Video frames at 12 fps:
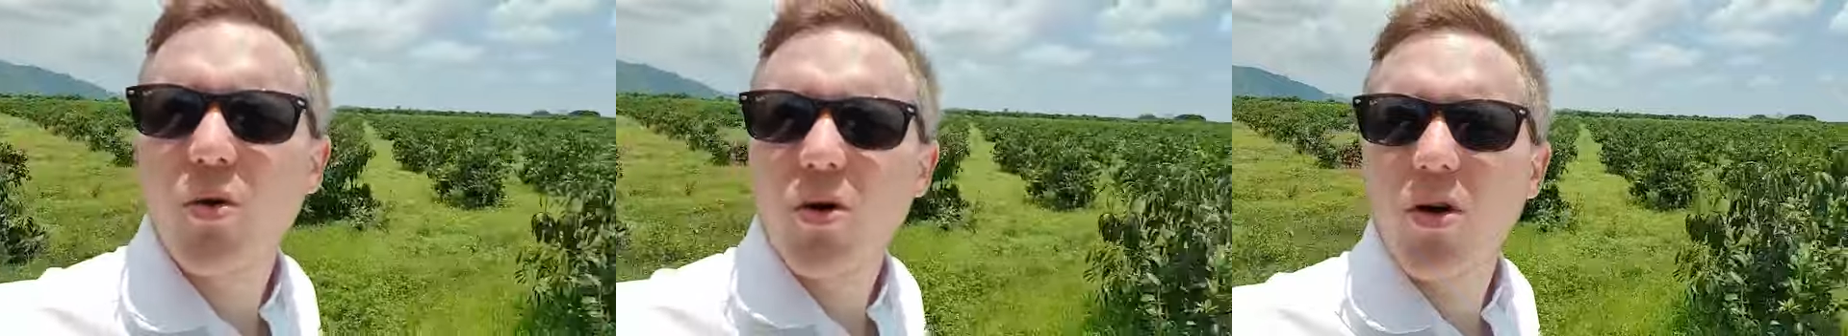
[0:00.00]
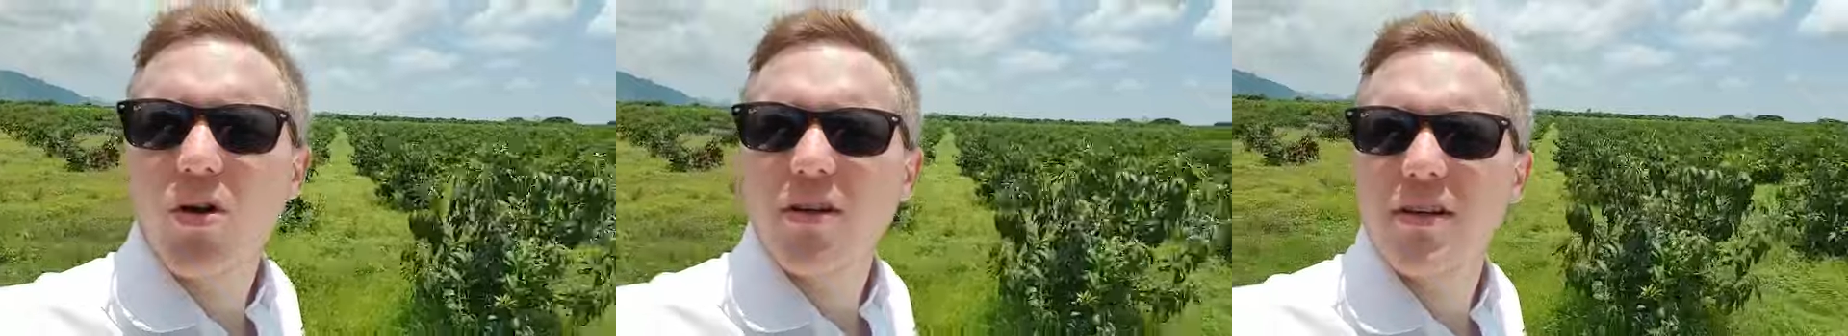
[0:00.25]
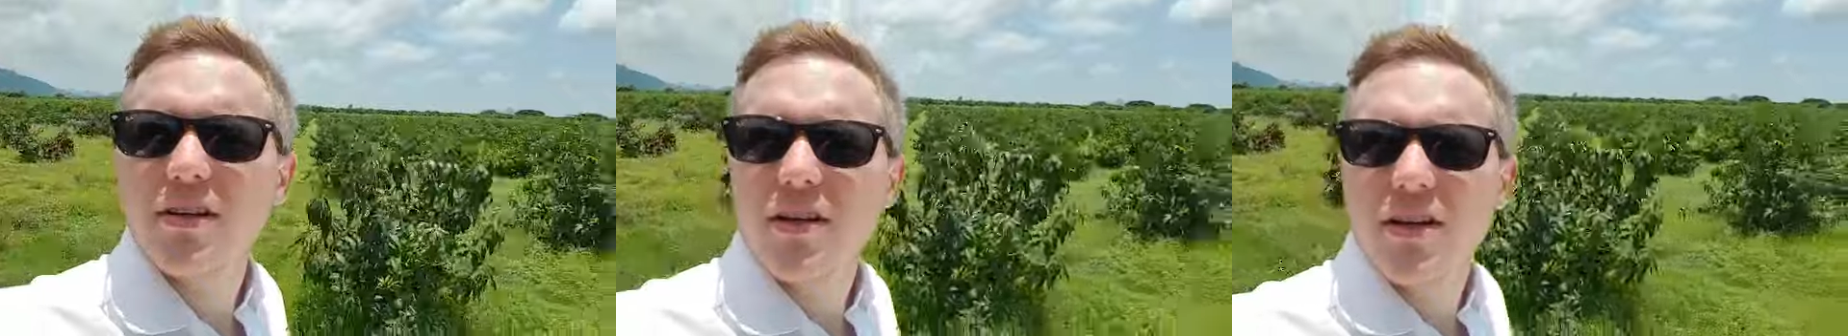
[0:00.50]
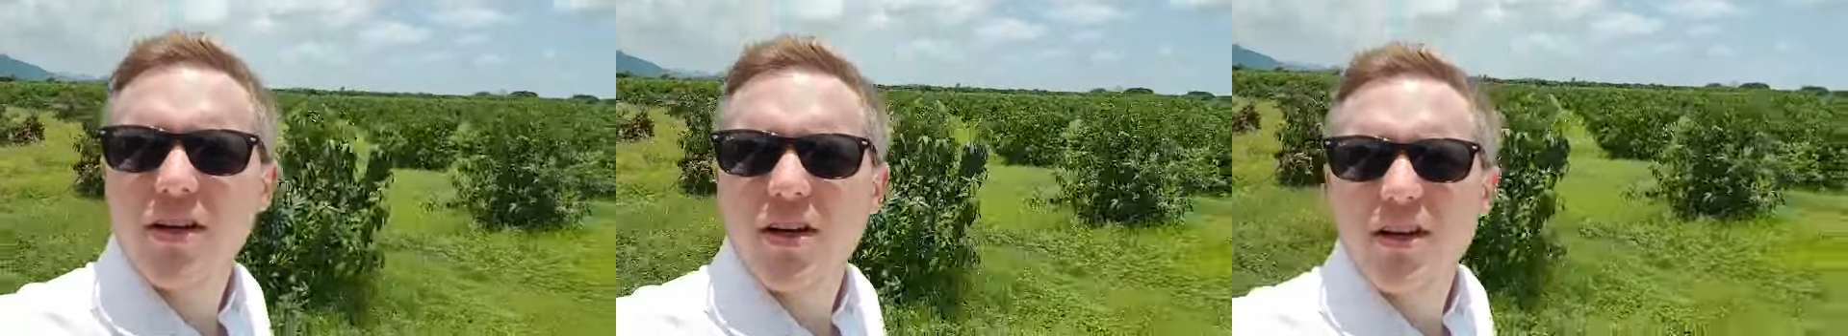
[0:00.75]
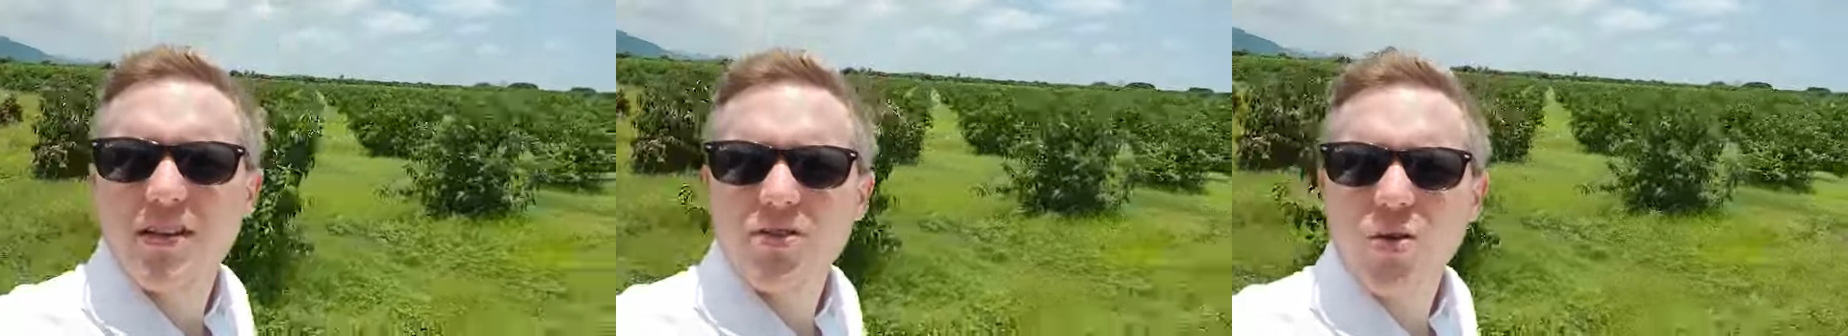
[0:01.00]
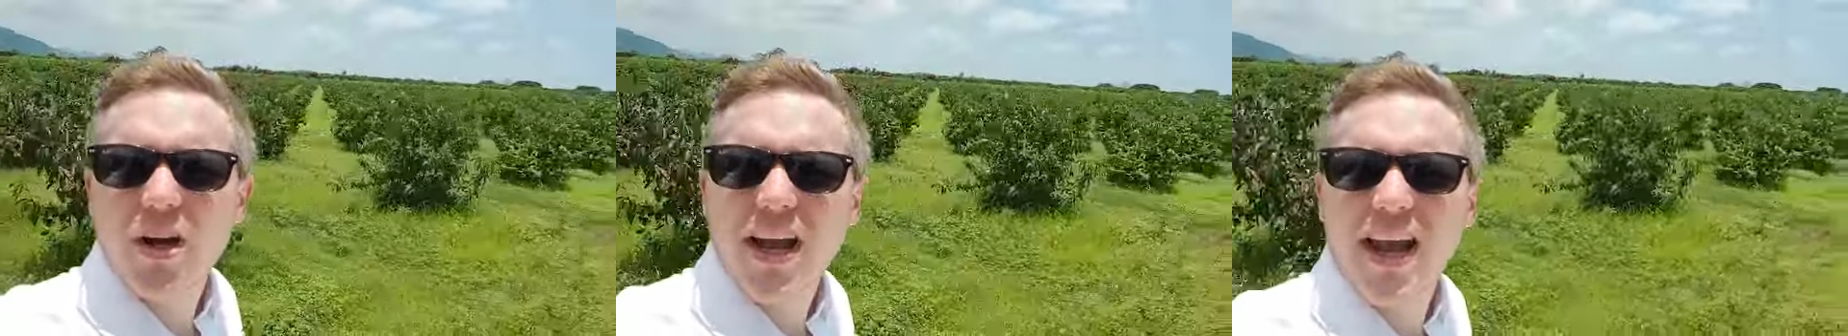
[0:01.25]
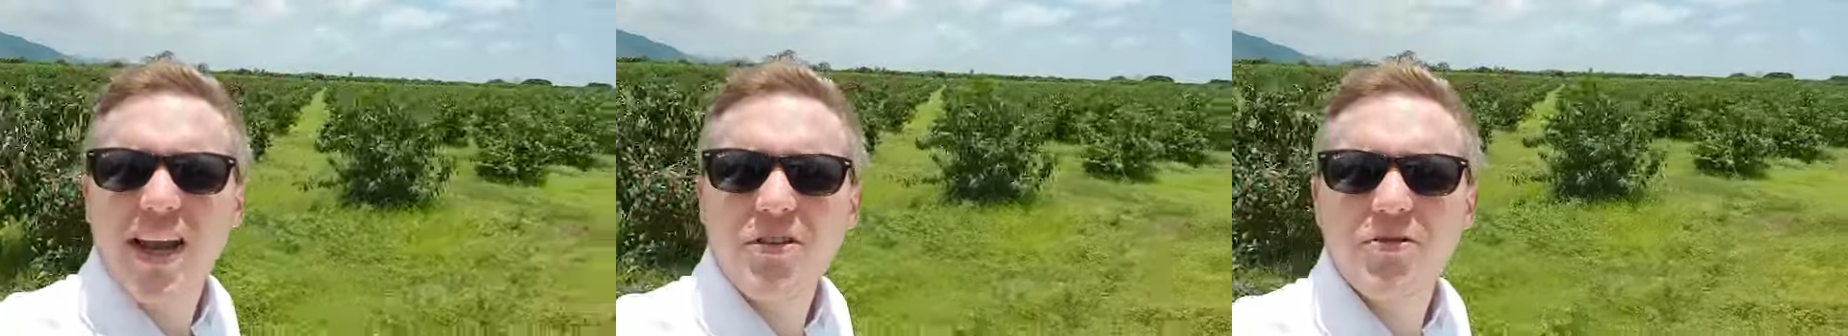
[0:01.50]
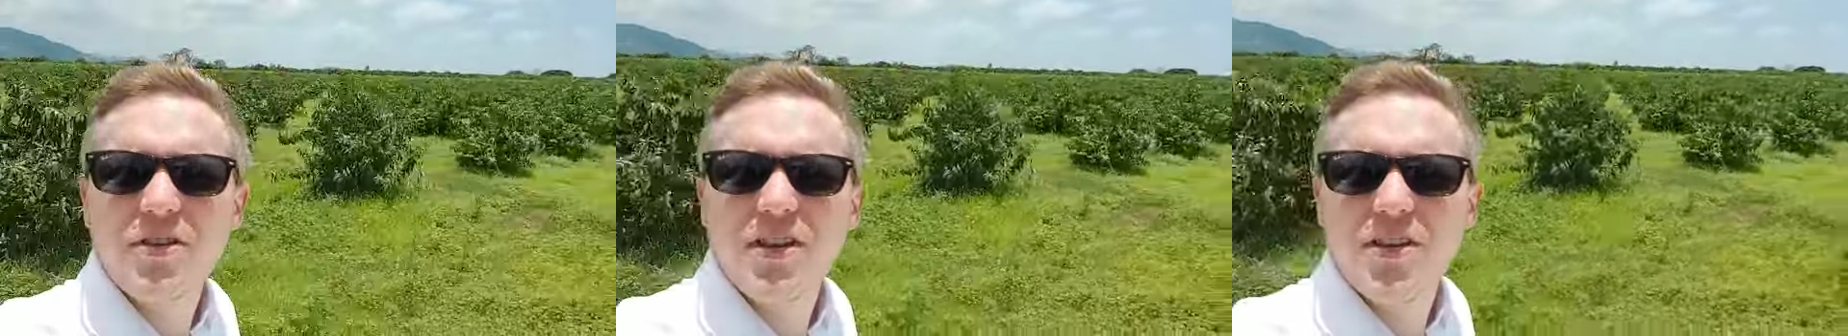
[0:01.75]
the world. It's
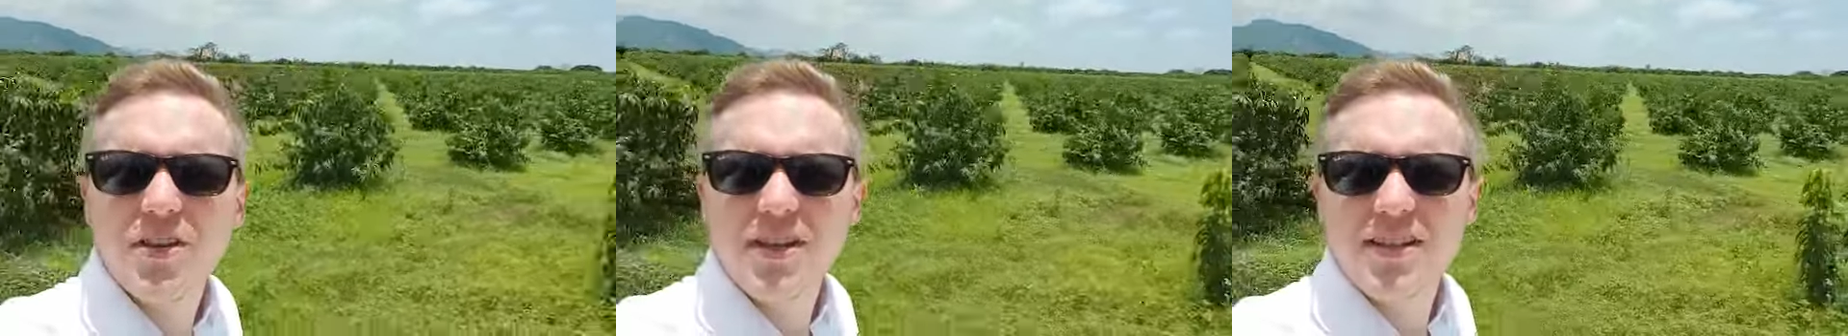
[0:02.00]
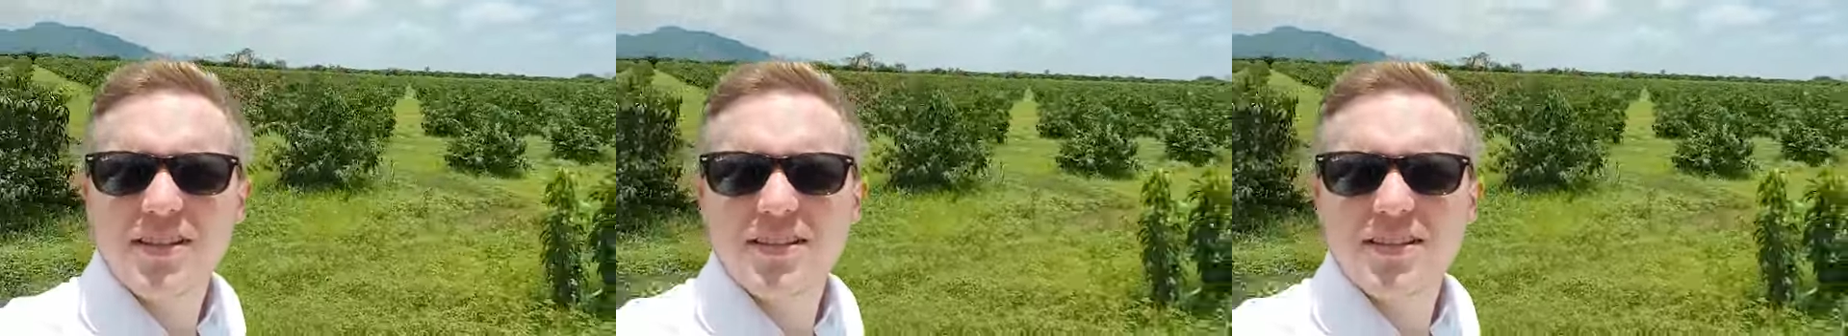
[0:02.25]
organic field.